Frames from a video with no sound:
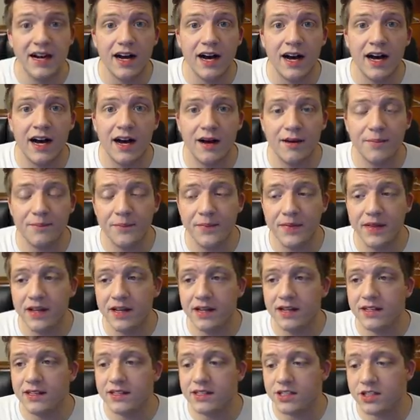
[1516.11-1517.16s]
Um,
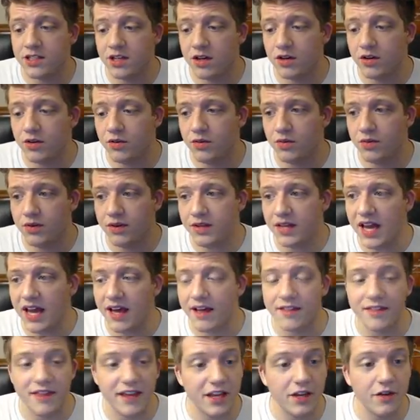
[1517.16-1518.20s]
so
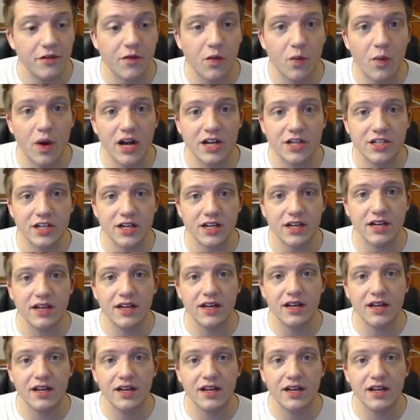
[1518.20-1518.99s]
yeah, thank you for watching.